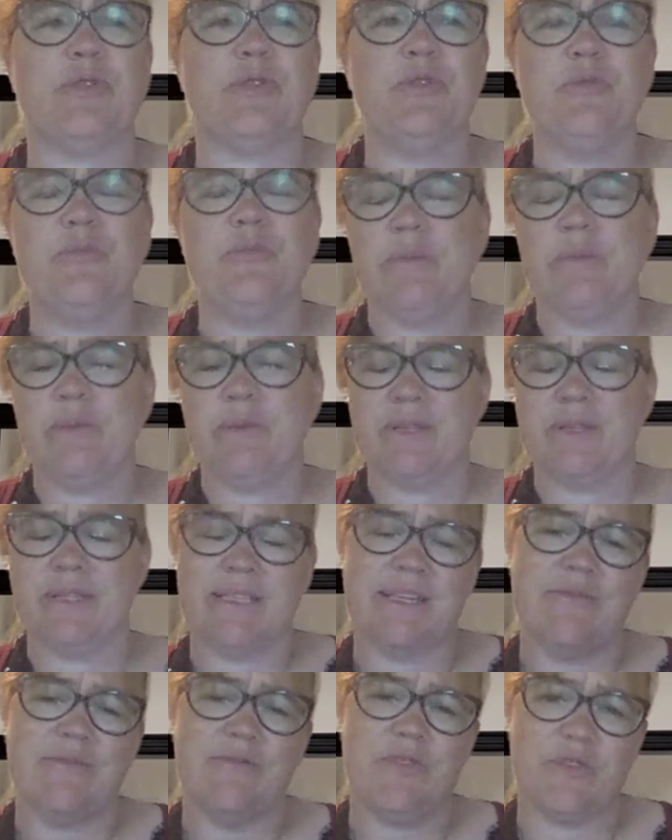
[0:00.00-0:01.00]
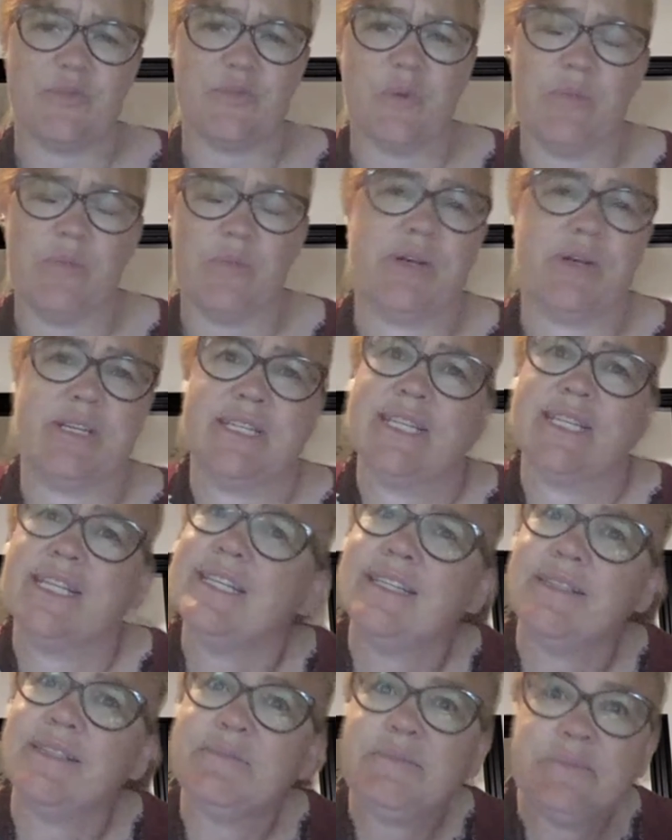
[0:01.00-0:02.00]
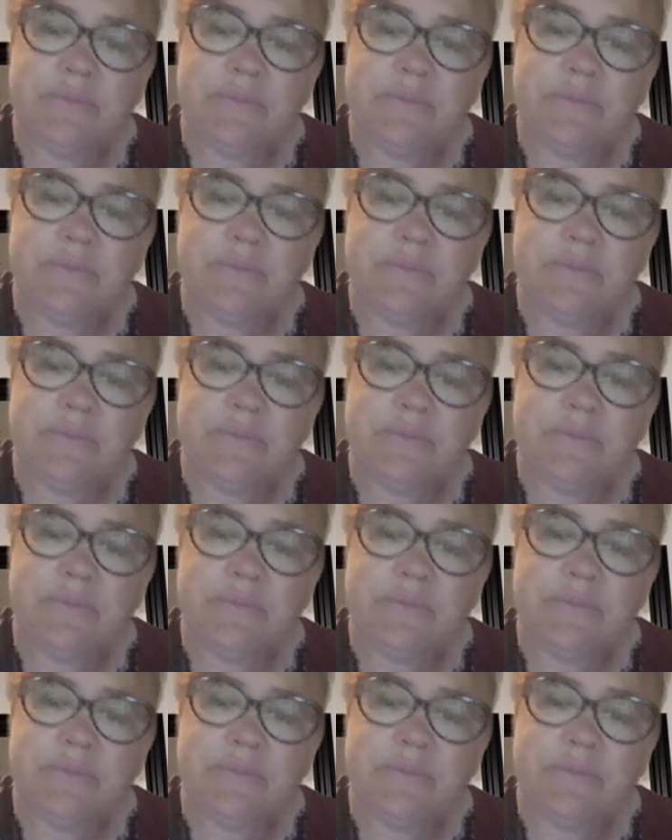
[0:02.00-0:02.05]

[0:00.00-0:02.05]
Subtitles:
two people instead of just one person.